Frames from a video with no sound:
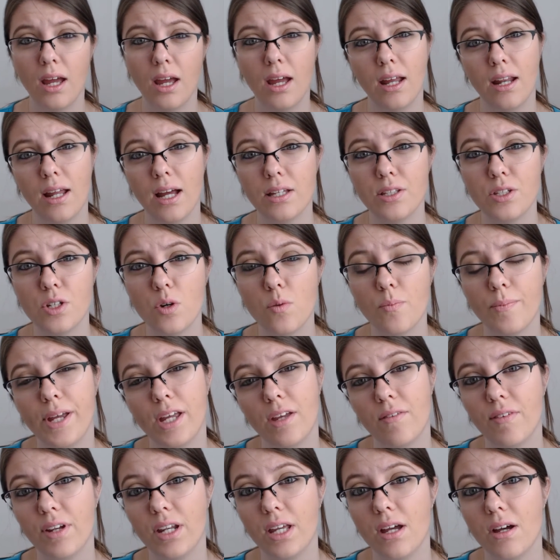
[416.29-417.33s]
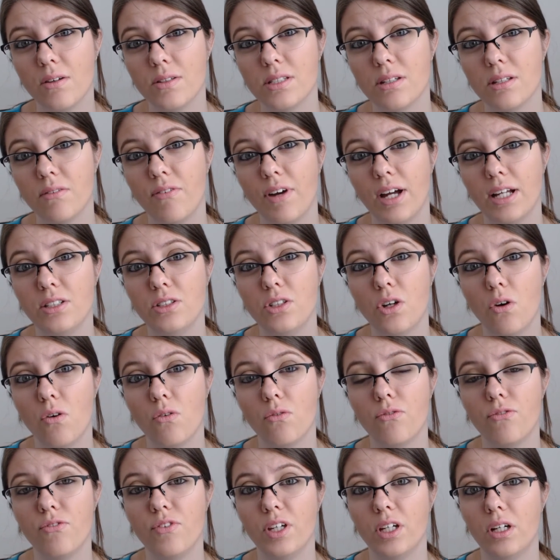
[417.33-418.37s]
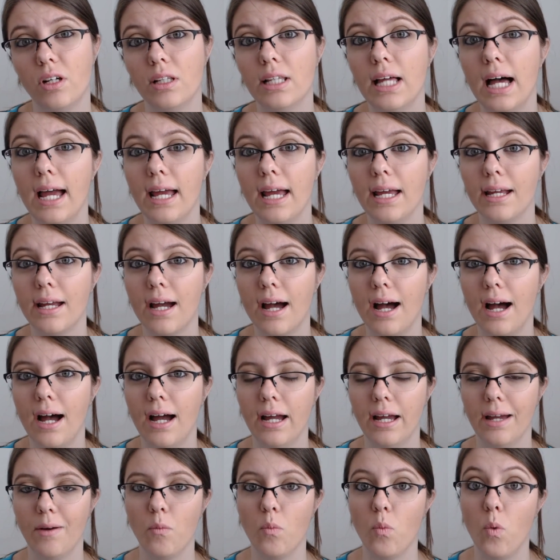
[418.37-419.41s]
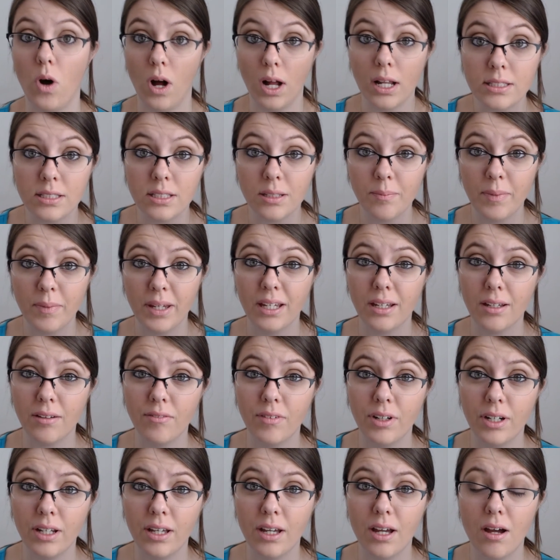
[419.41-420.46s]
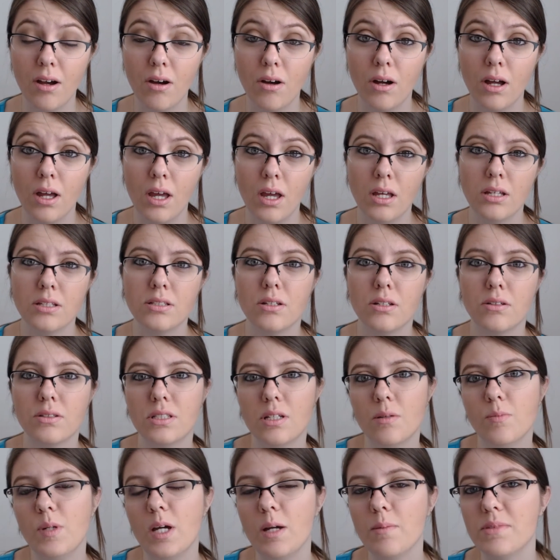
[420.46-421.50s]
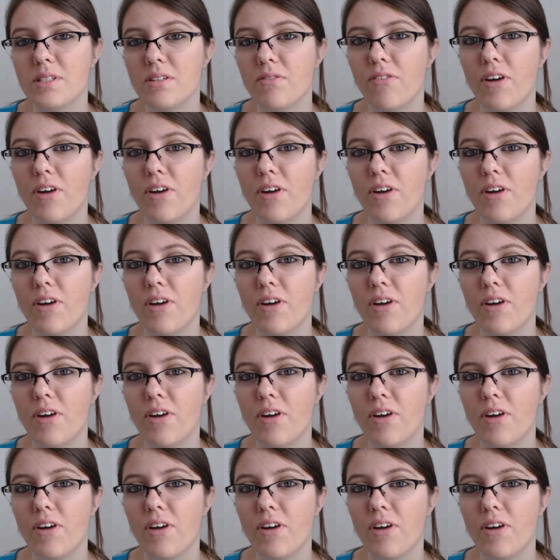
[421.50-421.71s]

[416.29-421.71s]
and I don't make videos if I don't feel like I want to make a video. So sometimes